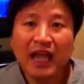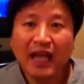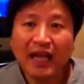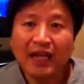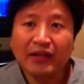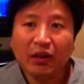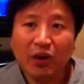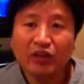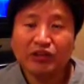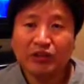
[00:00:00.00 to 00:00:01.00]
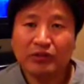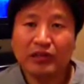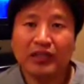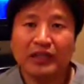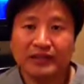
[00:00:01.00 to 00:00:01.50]
And also
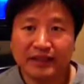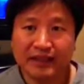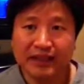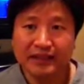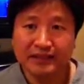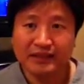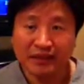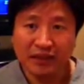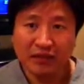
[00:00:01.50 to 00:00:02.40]
because it is